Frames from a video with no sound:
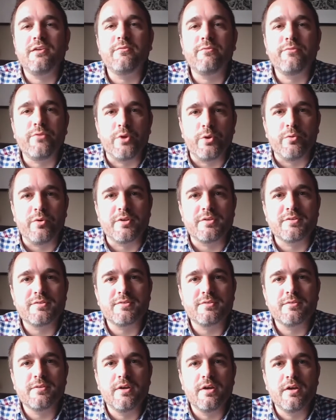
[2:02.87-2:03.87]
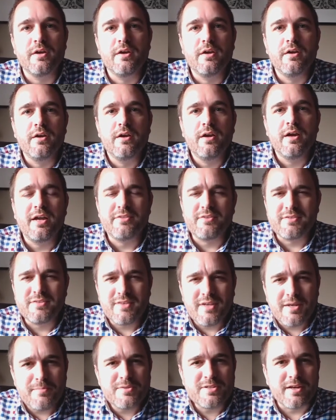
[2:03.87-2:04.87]
influence. At the
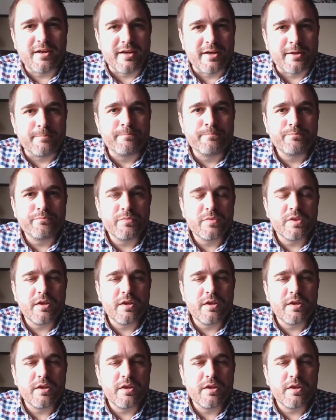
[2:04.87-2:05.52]
same time,